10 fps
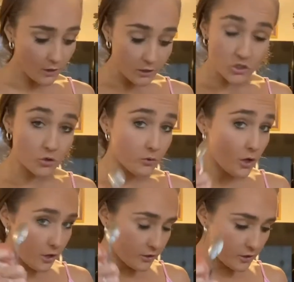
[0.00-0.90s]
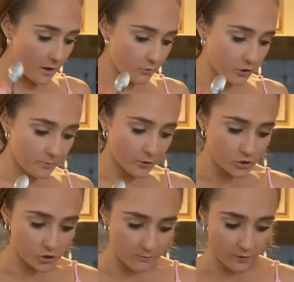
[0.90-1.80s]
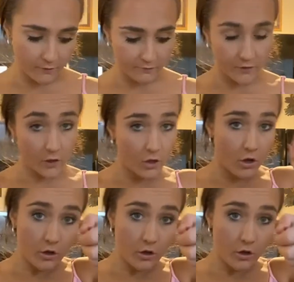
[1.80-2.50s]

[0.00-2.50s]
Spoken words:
So now we're going to put some of the